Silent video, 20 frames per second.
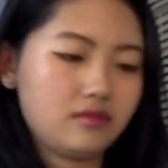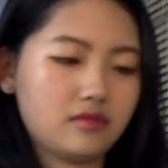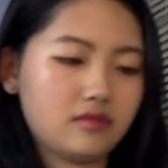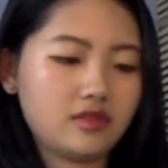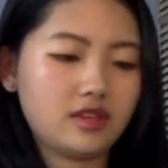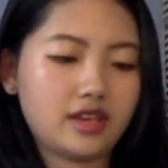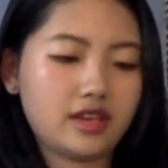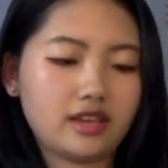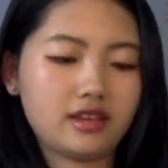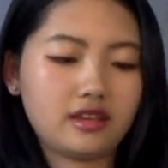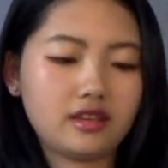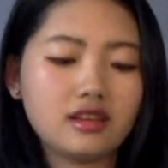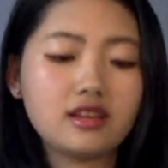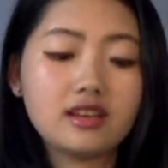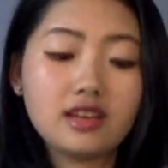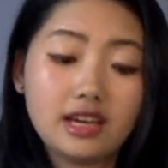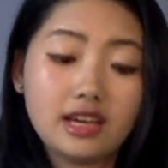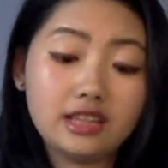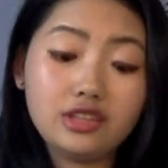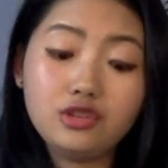Okay.
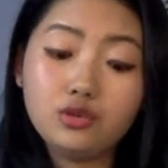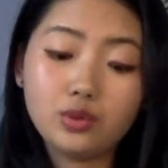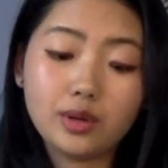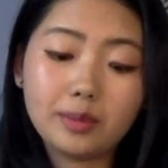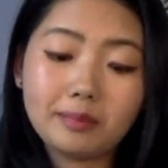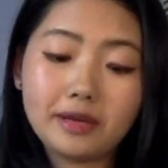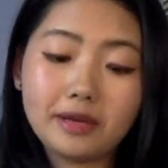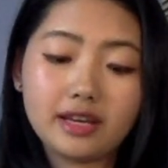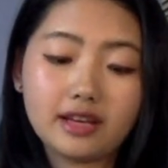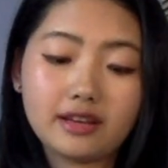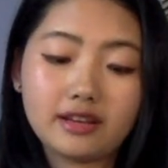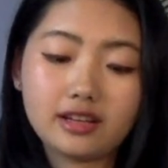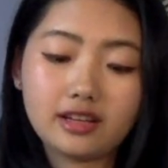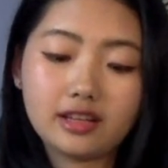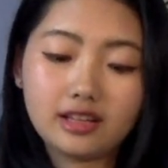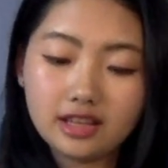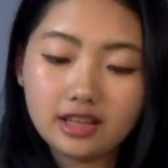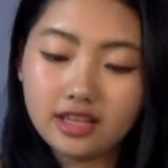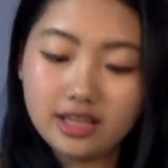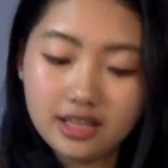Let me rip it
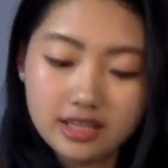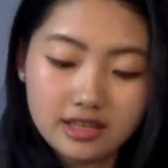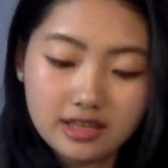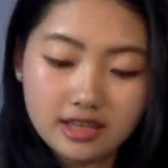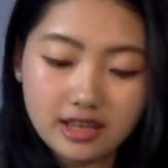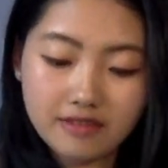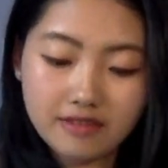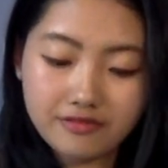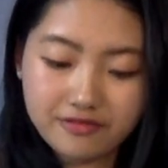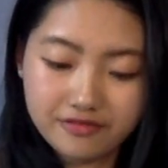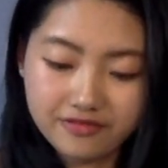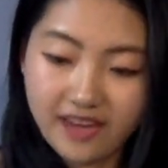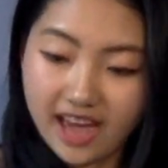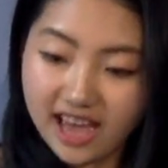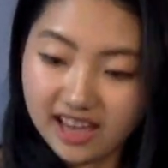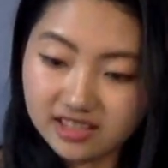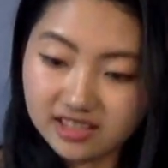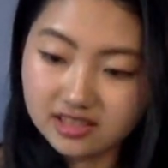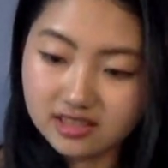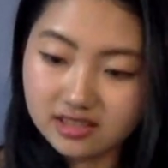clean and
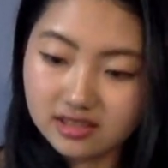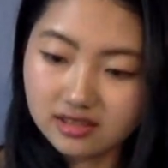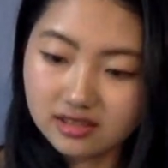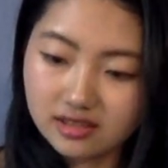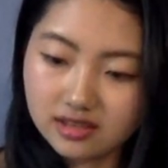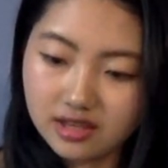fast.